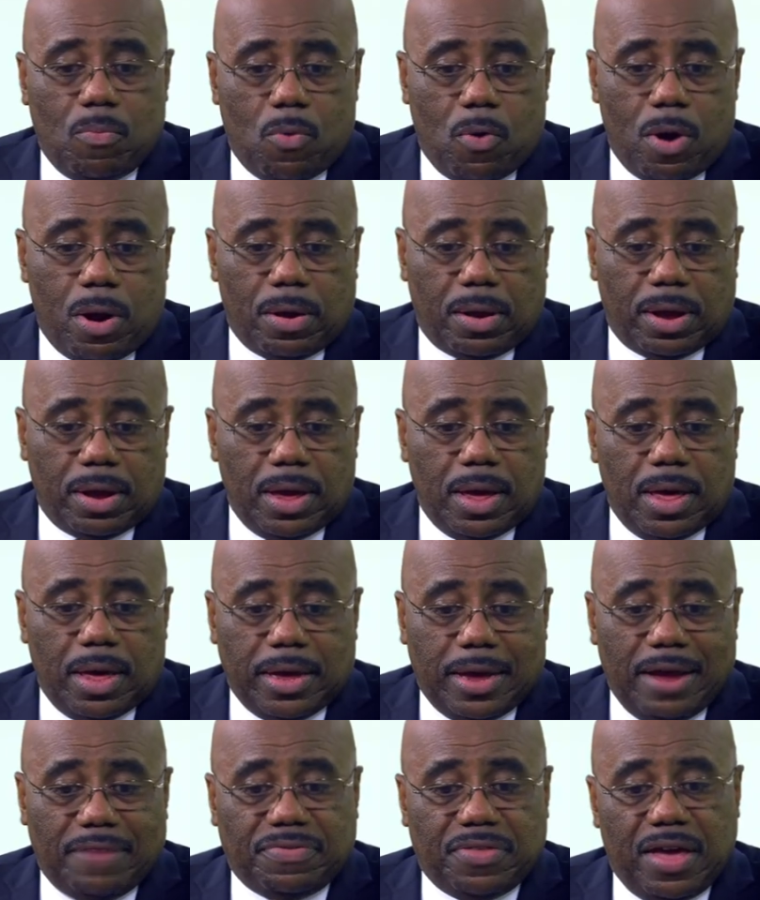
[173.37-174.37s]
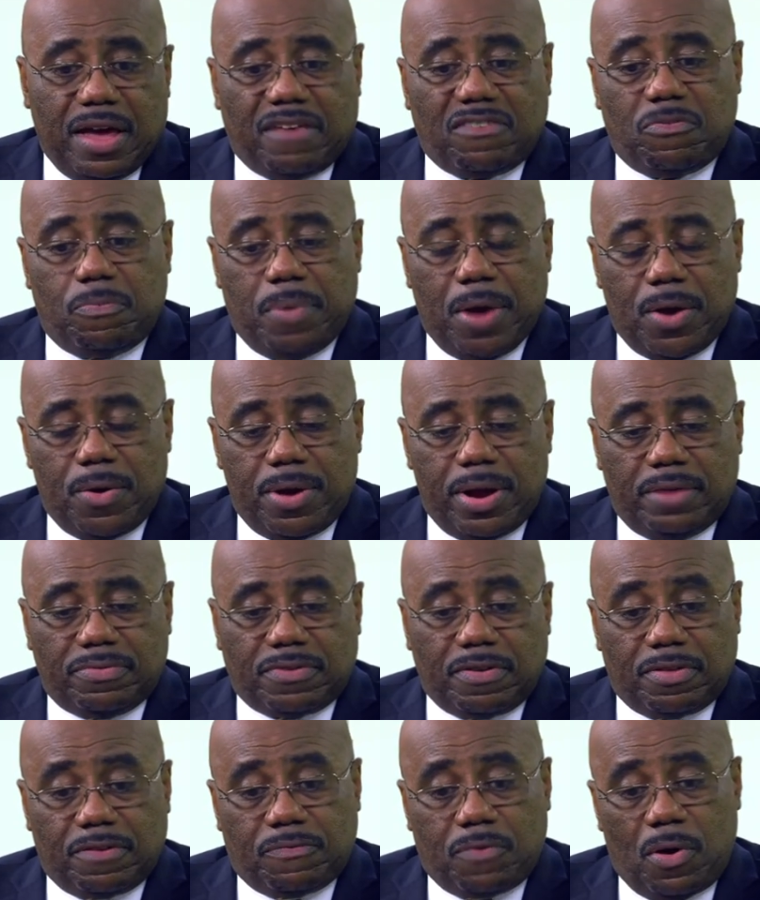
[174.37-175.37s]
work, get the
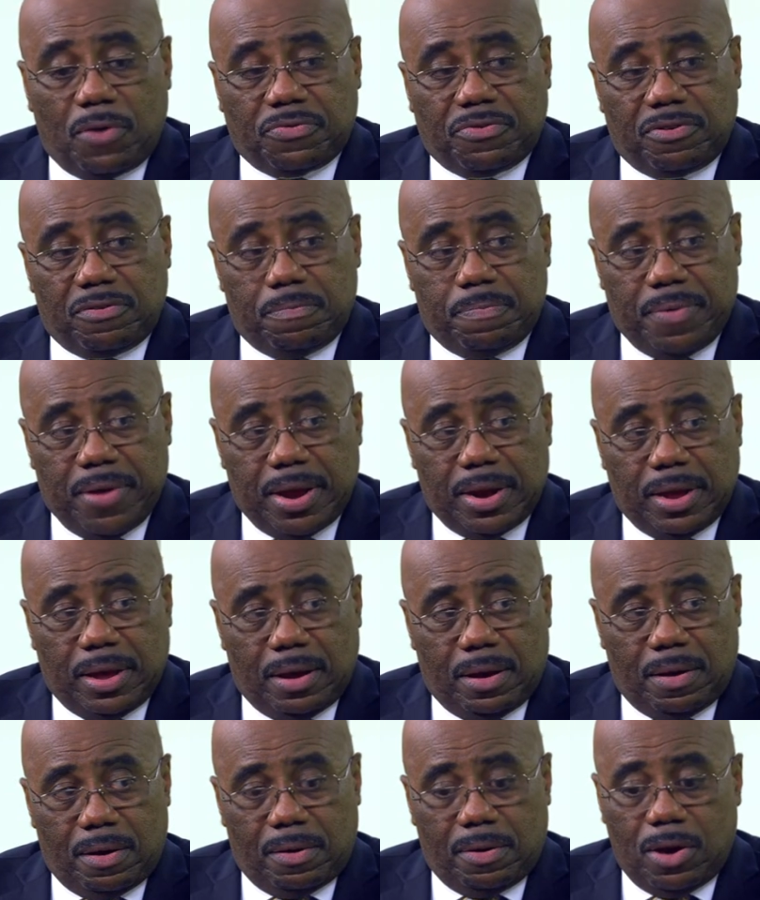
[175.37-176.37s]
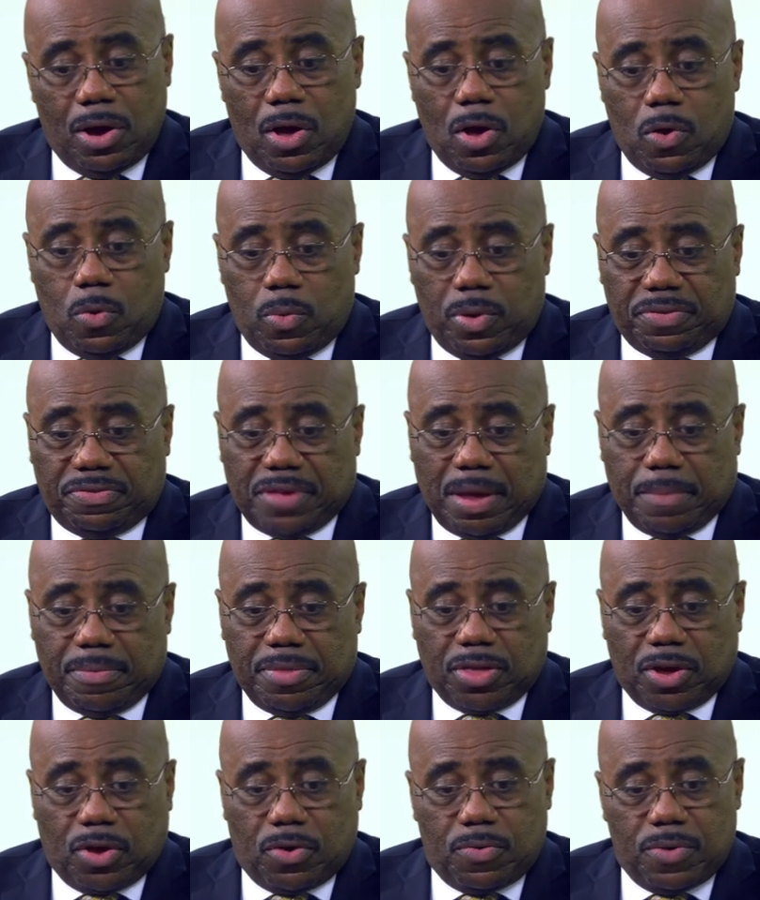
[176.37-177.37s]
experience of the folks that have been here with some
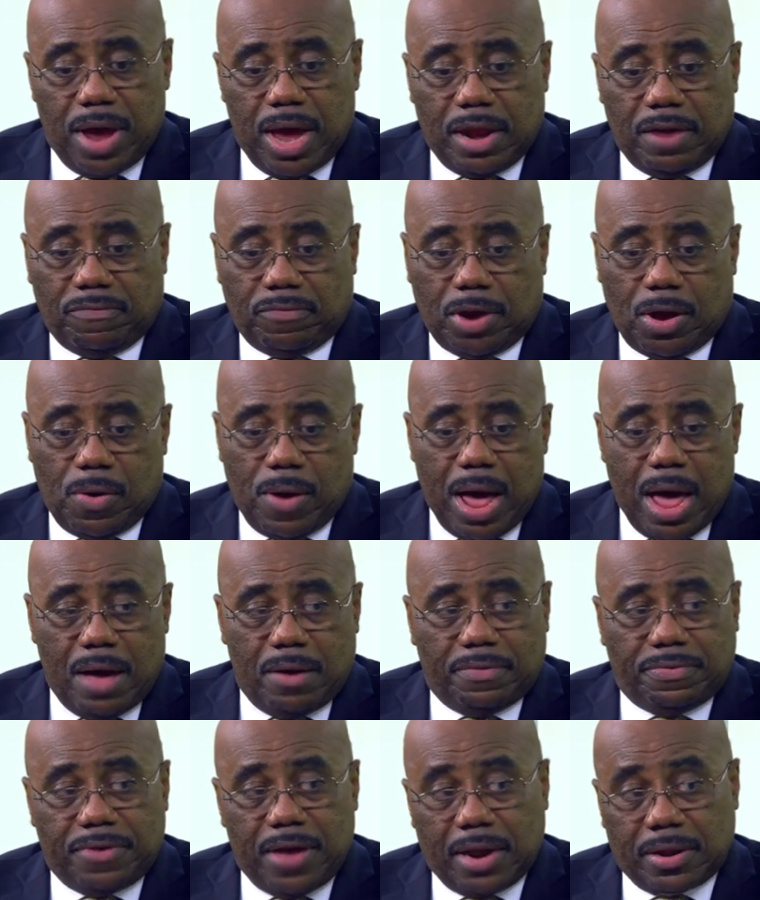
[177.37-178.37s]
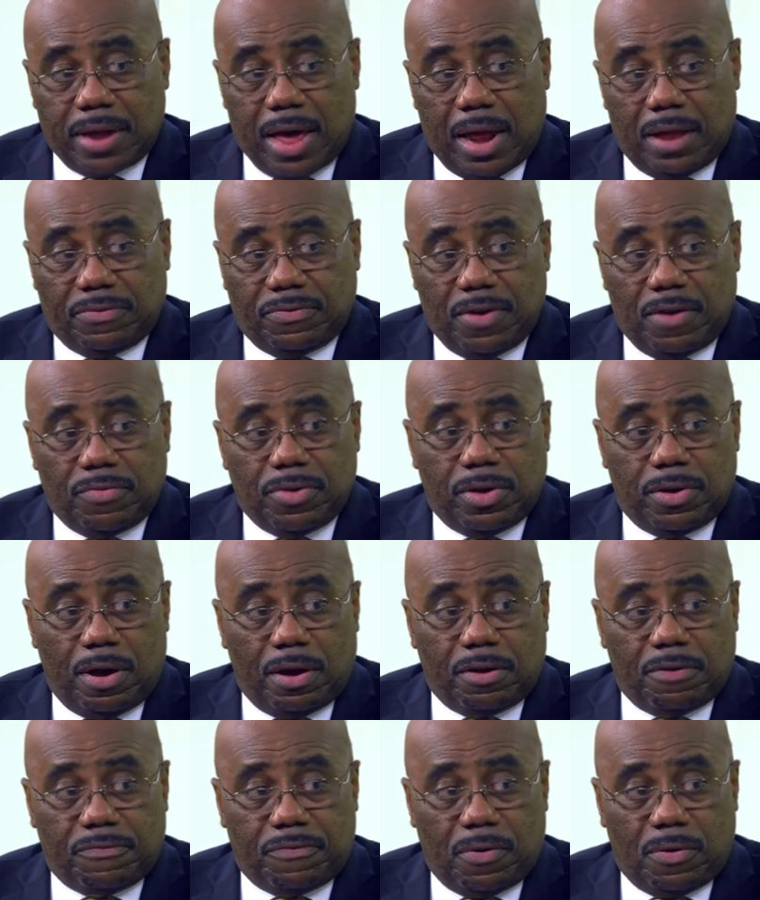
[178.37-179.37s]
of the creative know-how and technology of the
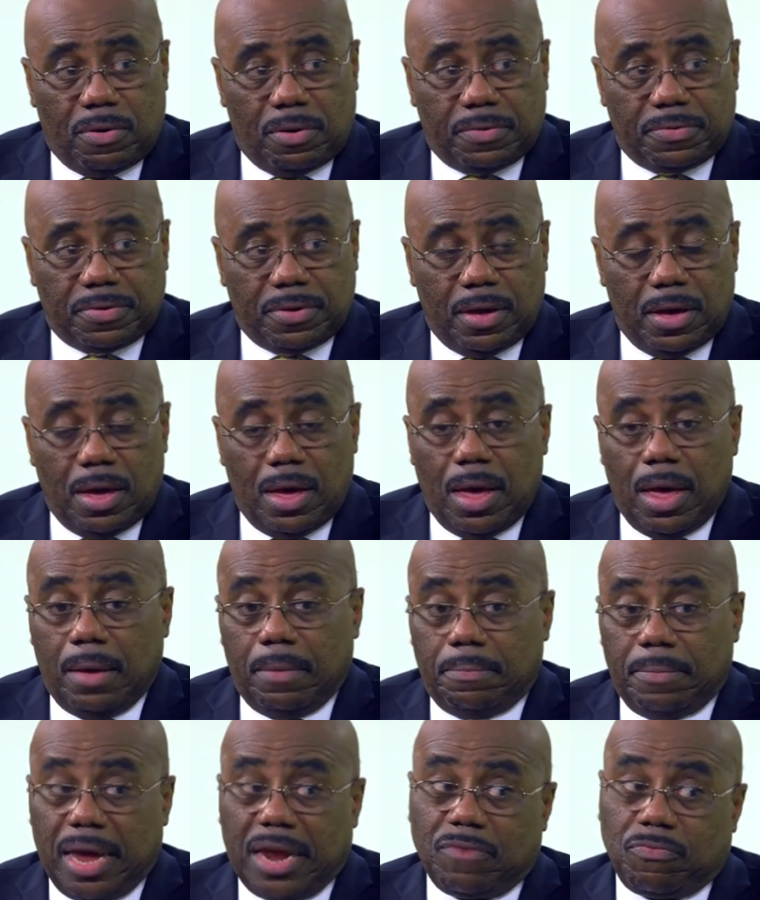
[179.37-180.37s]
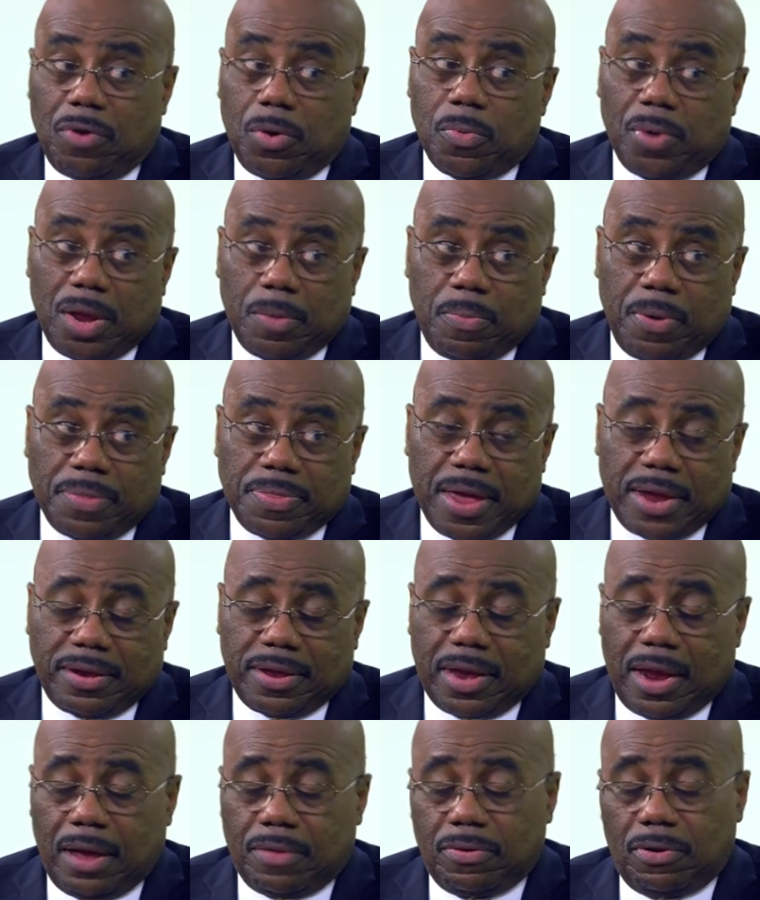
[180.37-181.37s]
younger folks. Man, if we really put that
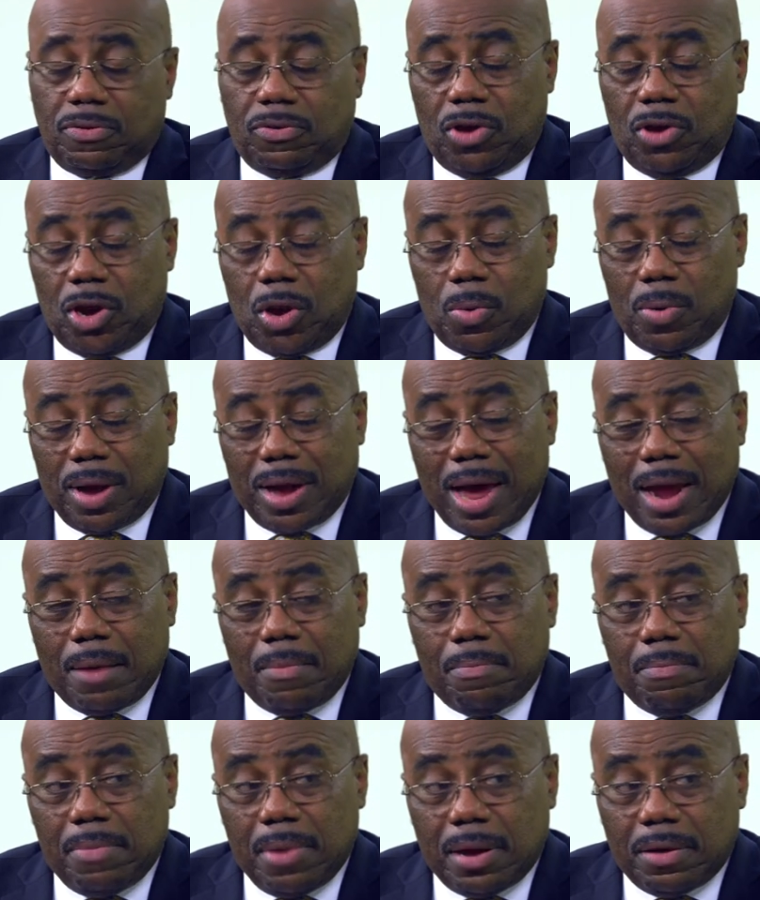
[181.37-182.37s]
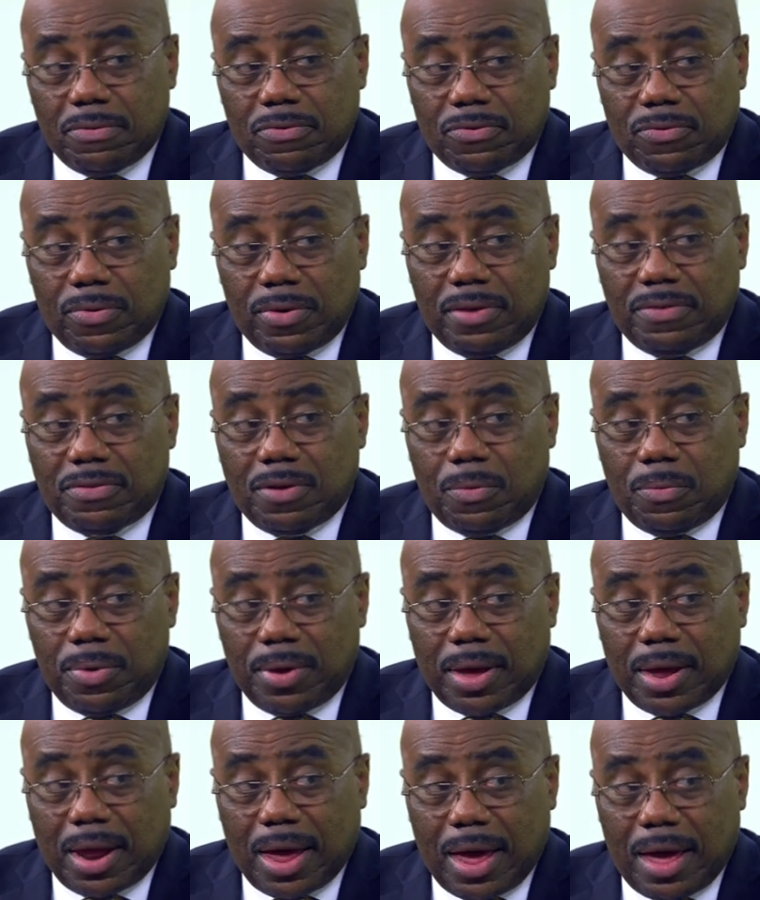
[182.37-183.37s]
together, know what kind of ministries that we
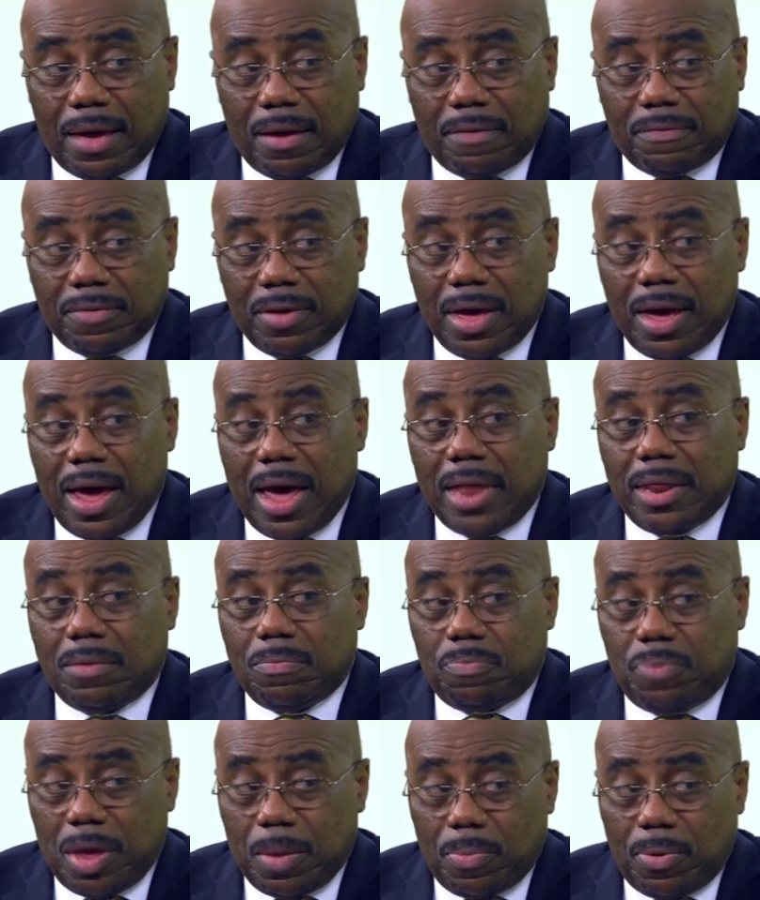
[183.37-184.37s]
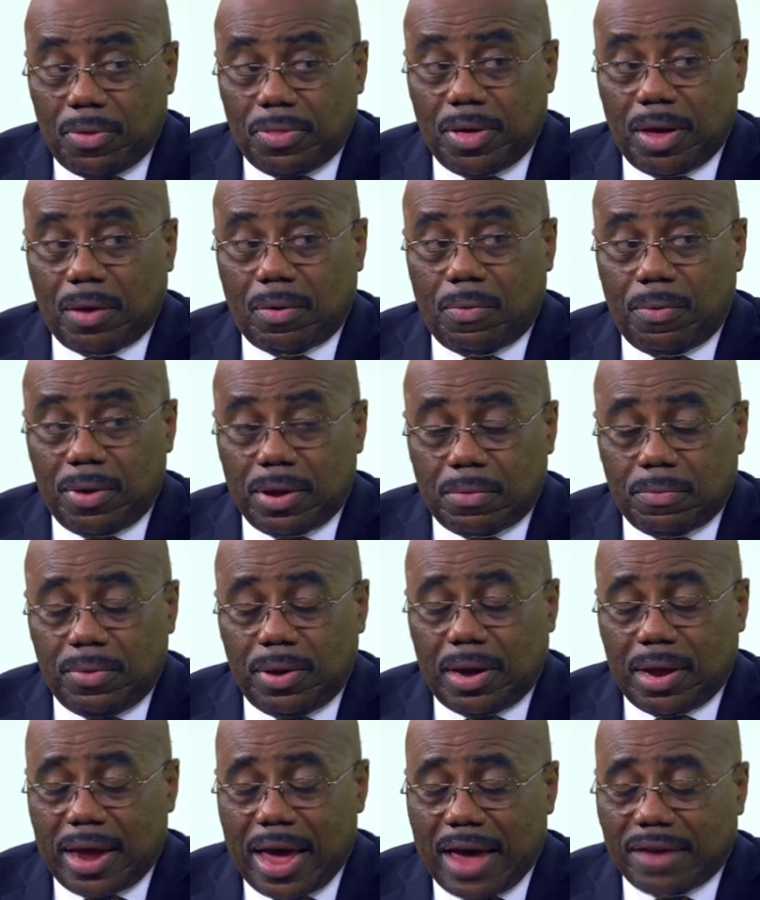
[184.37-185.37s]
could have and the people that we
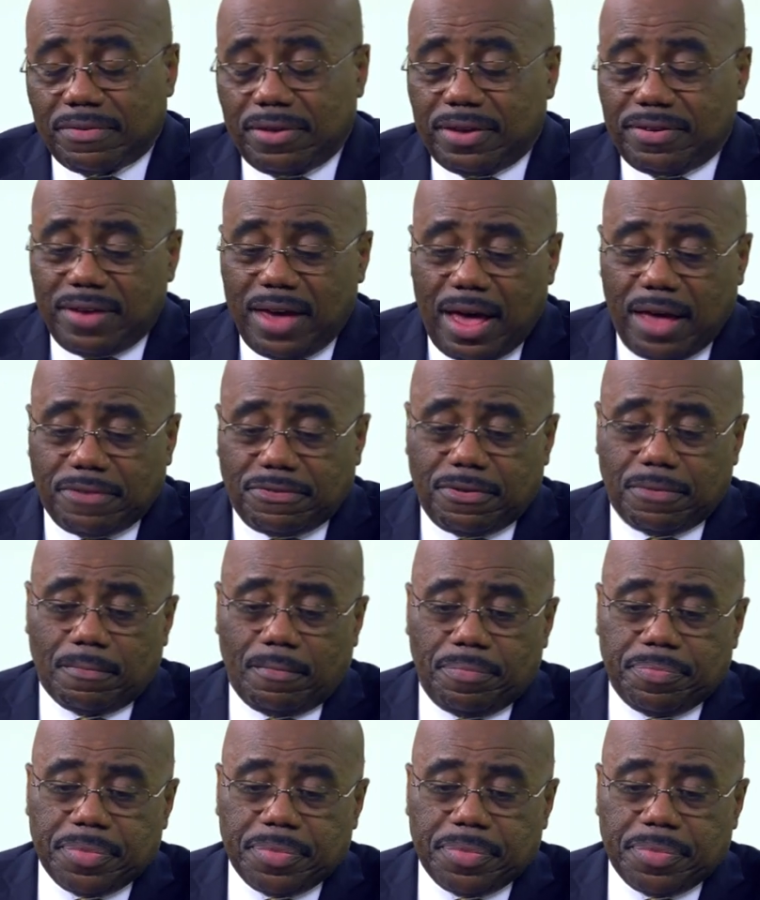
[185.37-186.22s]
could actually touch?